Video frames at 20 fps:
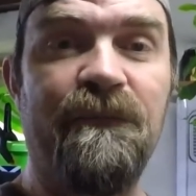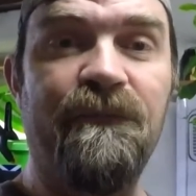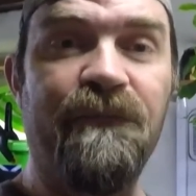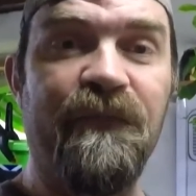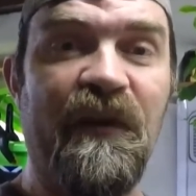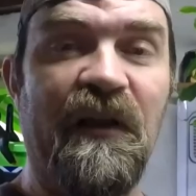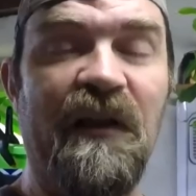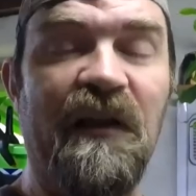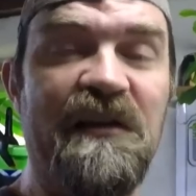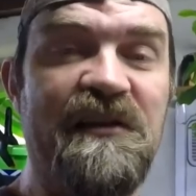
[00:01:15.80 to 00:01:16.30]

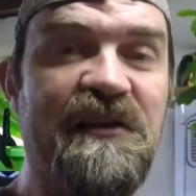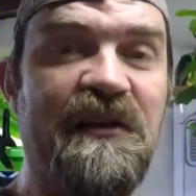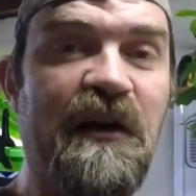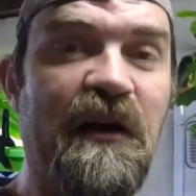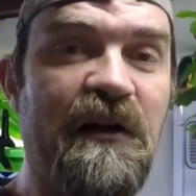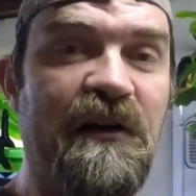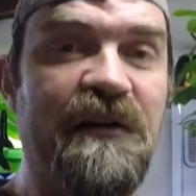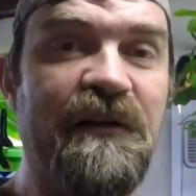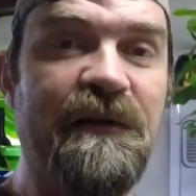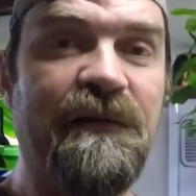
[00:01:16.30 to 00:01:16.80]
Glass
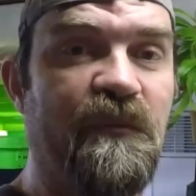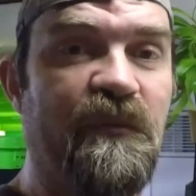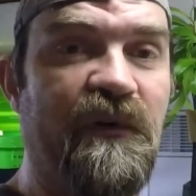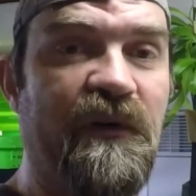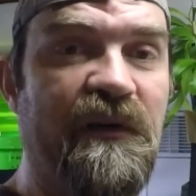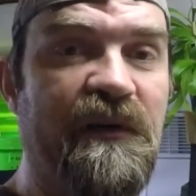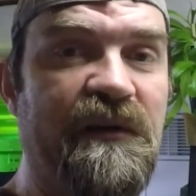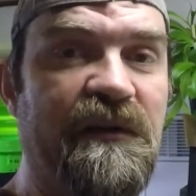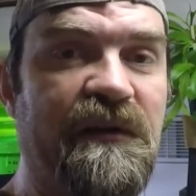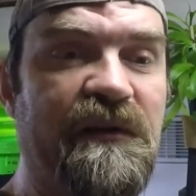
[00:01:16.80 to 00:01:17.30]
Garden. Right.
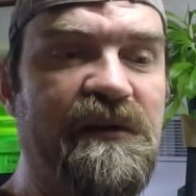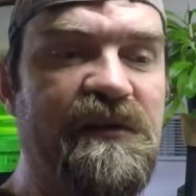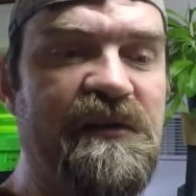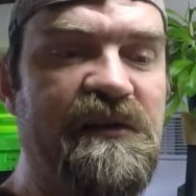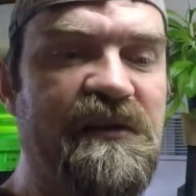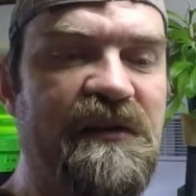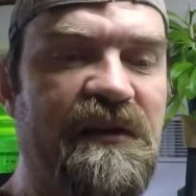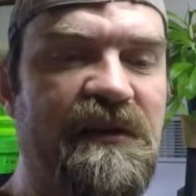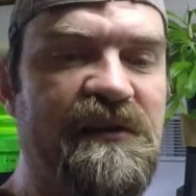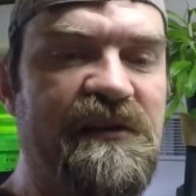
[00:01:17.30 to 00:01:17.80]
This
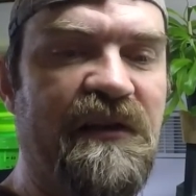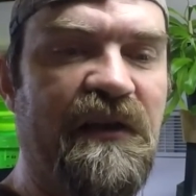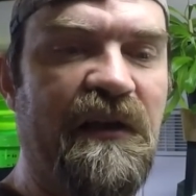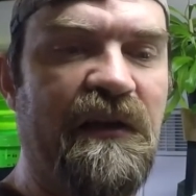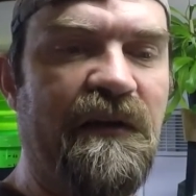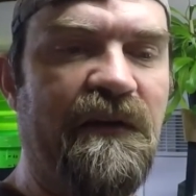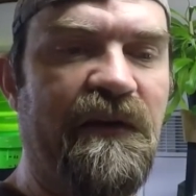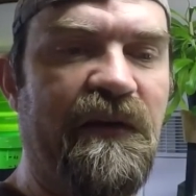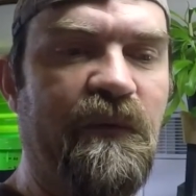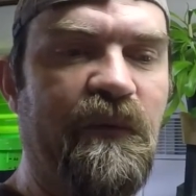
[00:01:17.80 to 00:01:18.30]
is a kind
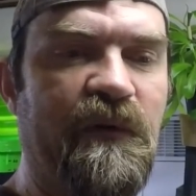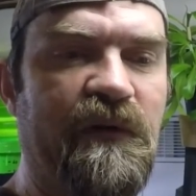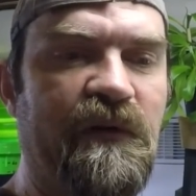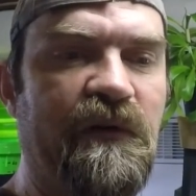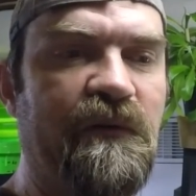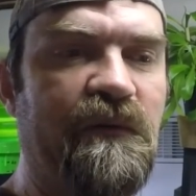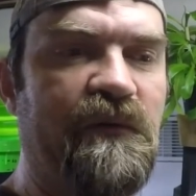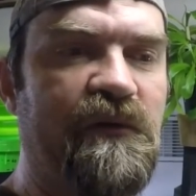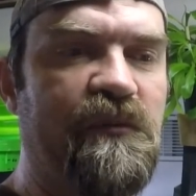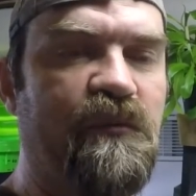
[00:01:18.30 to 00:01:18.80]
of thing where
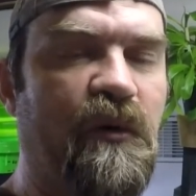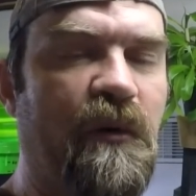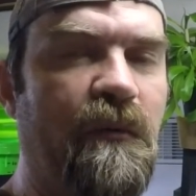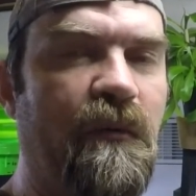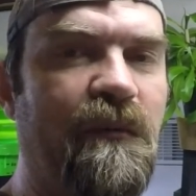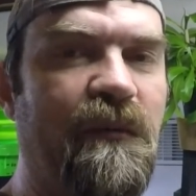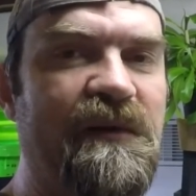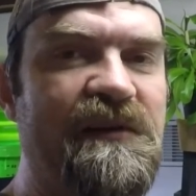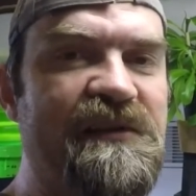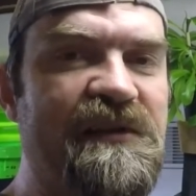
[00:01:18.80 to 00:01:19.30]
you
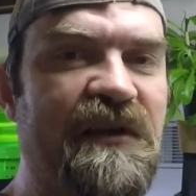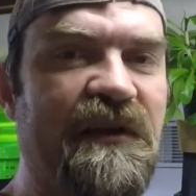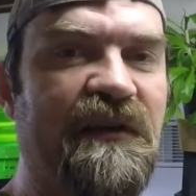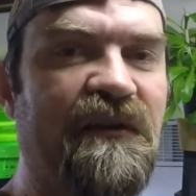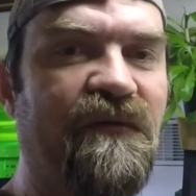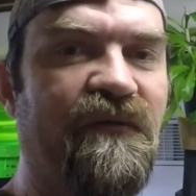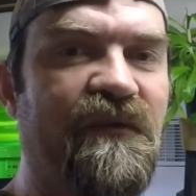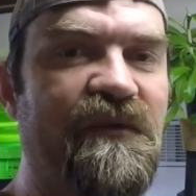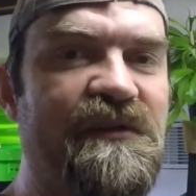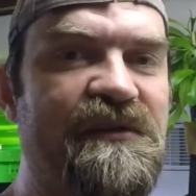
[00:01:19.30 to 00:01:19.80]
probably see a
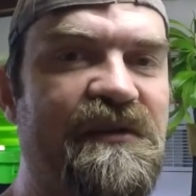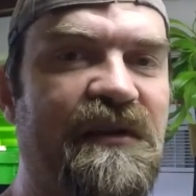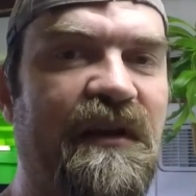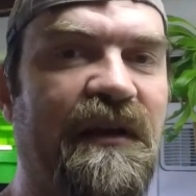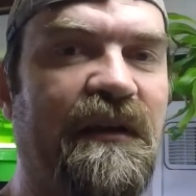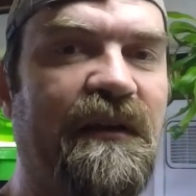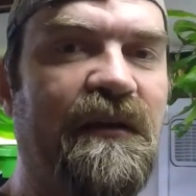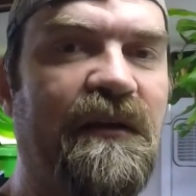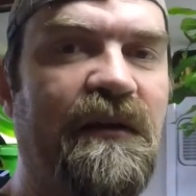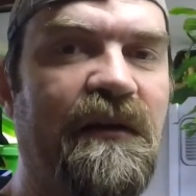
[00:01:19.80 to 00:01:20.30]
difference in
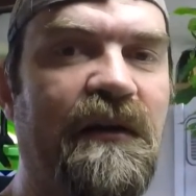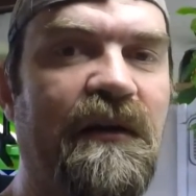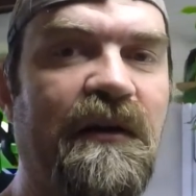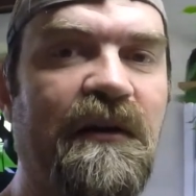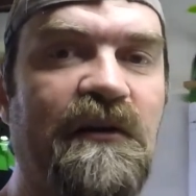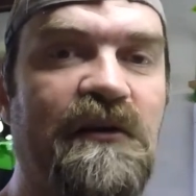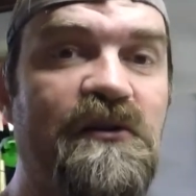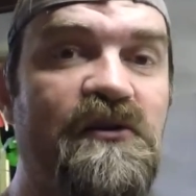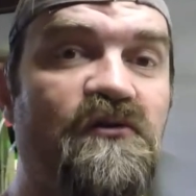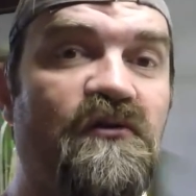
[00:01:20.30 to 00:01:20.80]

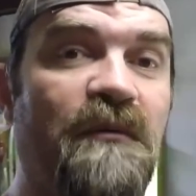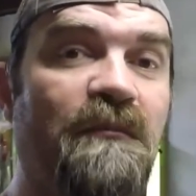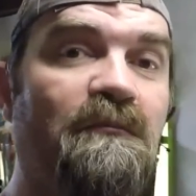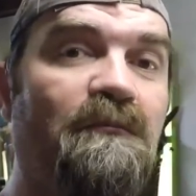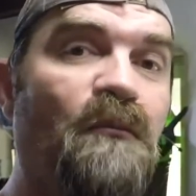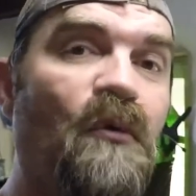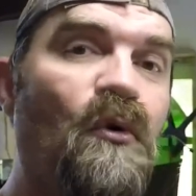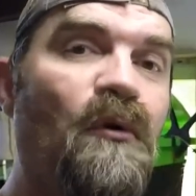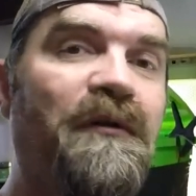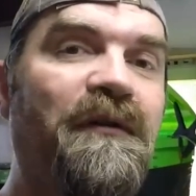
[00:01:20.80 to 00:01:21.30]
your shrimp
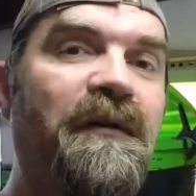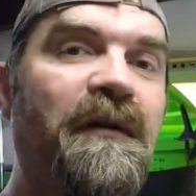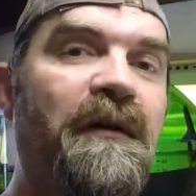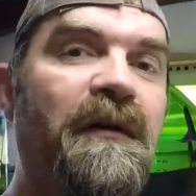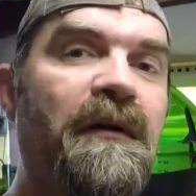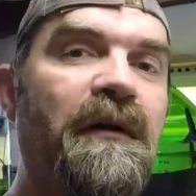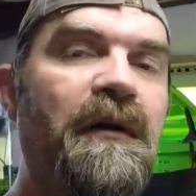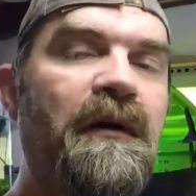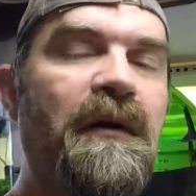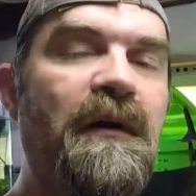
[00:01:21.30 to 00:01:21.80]
molting.
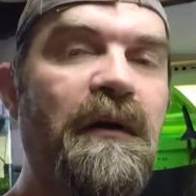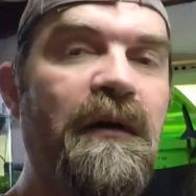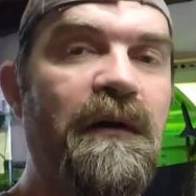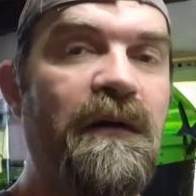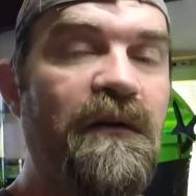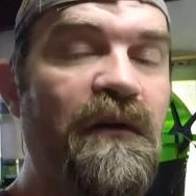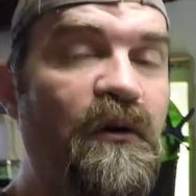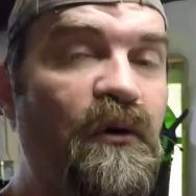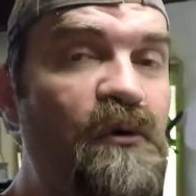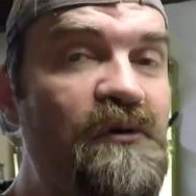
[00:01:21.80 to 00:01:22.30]

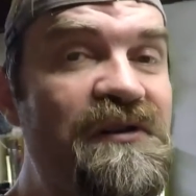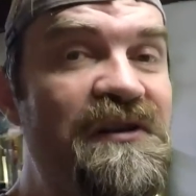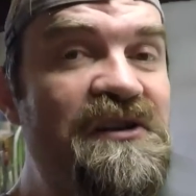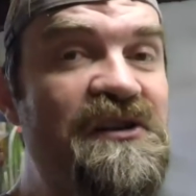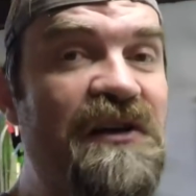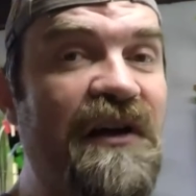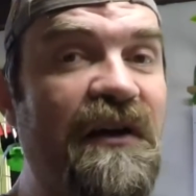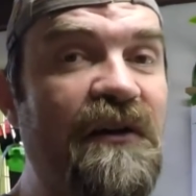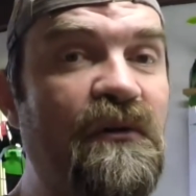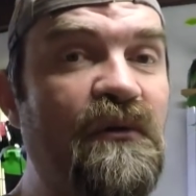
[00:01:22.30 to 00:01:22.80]
The dosage
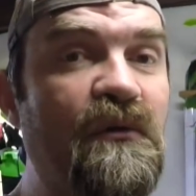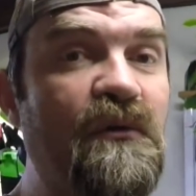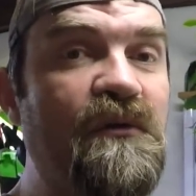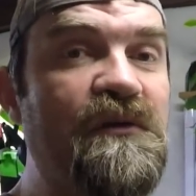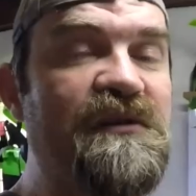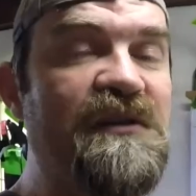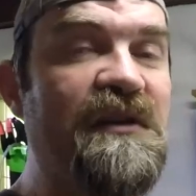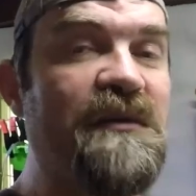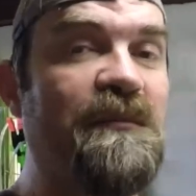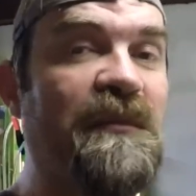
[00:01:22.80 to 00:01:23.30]
I use
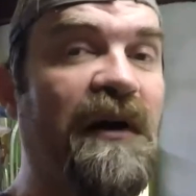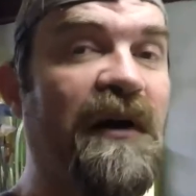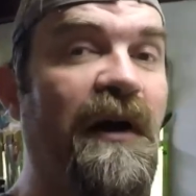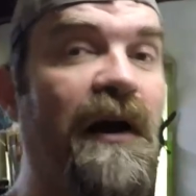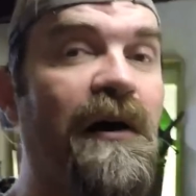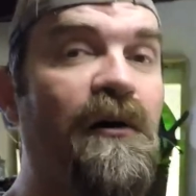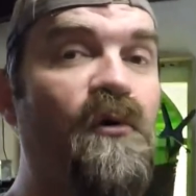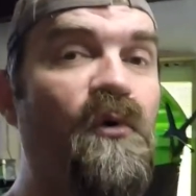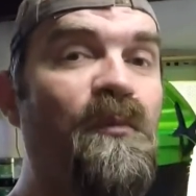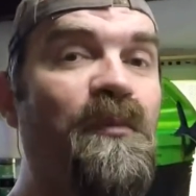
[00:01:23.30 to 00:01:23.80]
in my
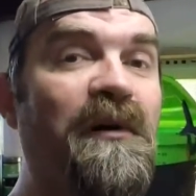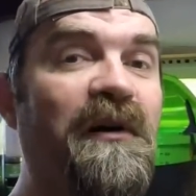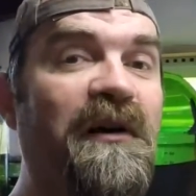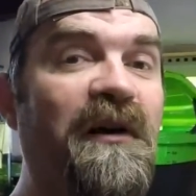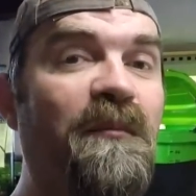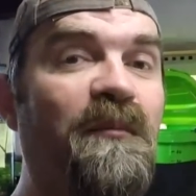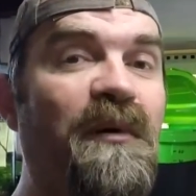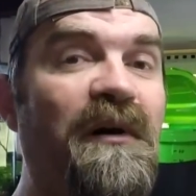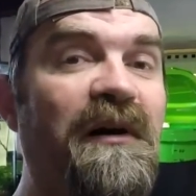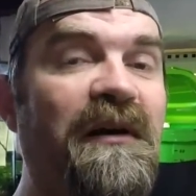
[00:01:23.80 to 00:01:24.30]
RO
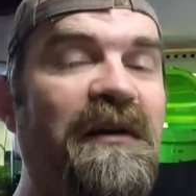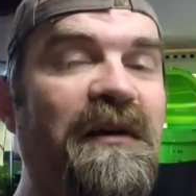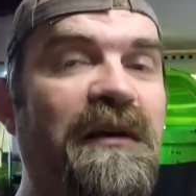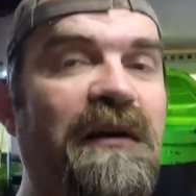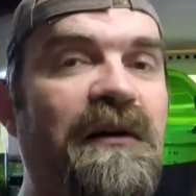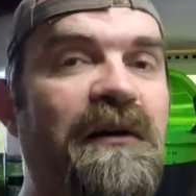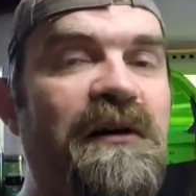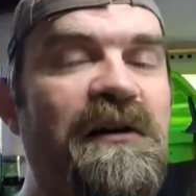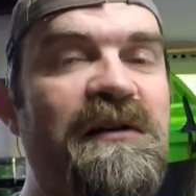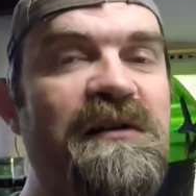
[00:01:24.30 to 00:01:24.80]
bucket back
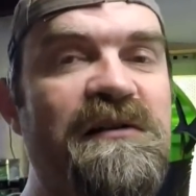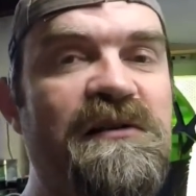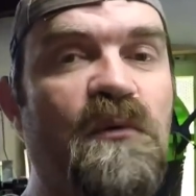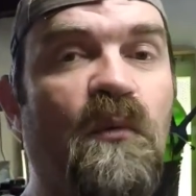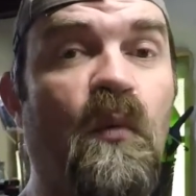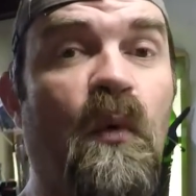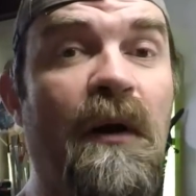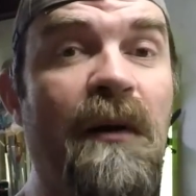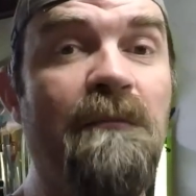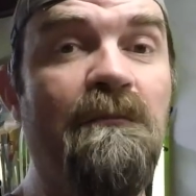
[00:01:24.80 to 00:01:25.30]
here is
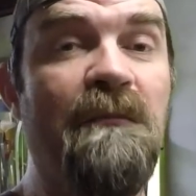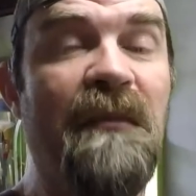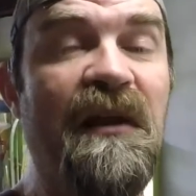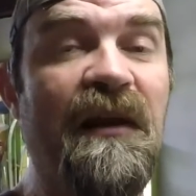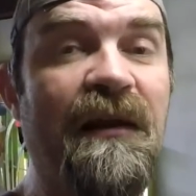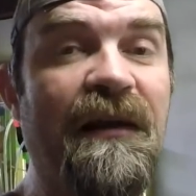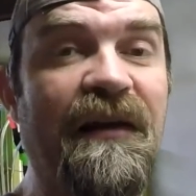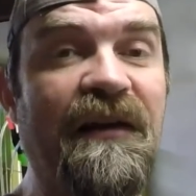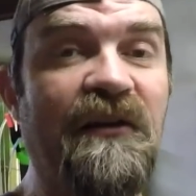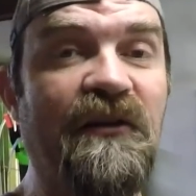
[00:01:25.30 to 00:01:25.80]
1
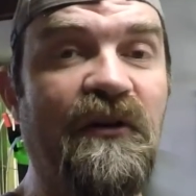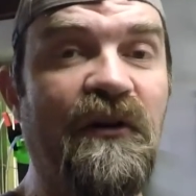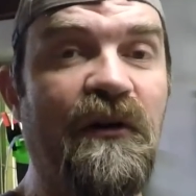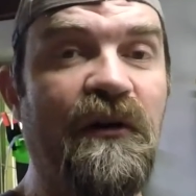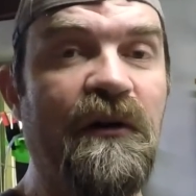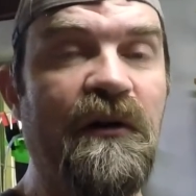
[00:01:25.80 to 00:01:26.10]
milliliter